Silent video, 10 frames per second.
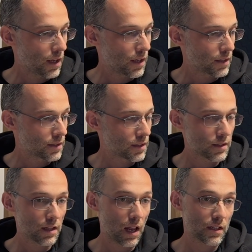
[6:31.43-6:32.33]
Since
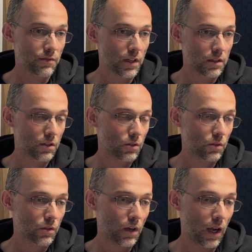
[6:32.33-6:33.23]
the last
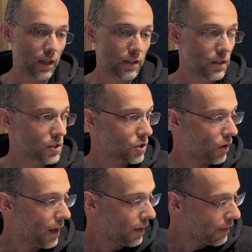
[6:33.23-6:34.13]
video I didn't show
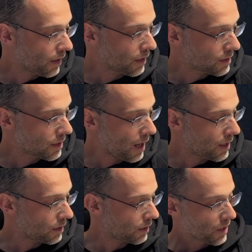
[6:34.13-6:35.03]
anything
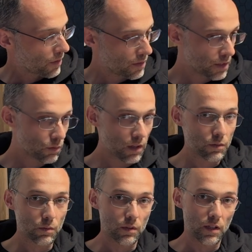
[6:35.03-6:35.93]
inside. This one
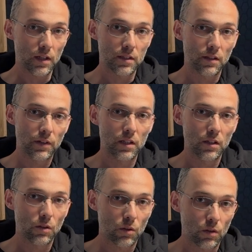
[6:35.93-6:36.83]
is the
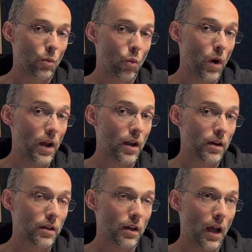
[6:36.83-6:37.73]
video
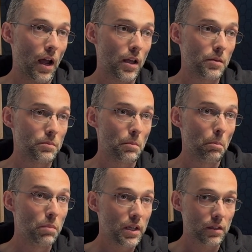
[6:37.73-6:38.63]
where I
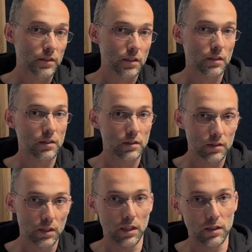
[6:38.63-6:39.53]
built
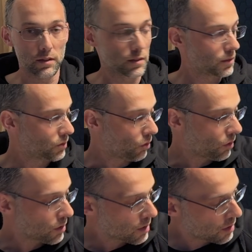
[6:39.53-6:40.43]
the
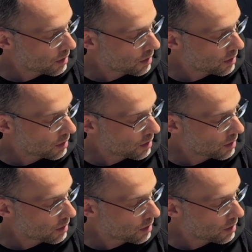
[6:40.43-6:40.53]
doors,